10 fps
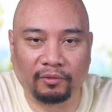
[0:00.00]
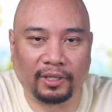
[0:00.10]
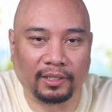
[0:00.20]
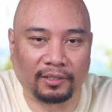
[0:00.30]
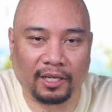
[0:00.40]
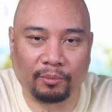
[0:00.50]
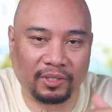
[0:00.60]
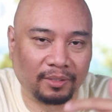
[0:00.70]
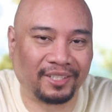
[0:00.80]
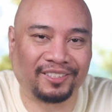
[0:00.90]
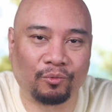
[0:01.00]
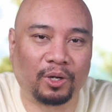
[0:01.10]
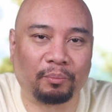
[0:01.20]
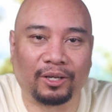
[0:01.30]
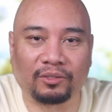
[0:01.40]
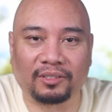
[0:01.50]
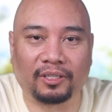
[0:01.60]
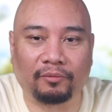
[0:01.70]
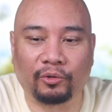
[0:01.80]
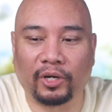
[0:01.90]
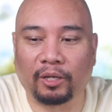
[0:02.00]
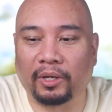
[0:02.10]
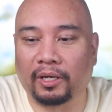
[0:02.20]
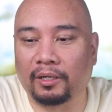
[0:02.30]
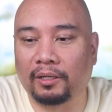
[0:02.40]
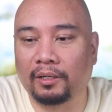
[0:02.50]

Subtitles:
of a desktop, and sometimes I want a mouse instead of a trackpad.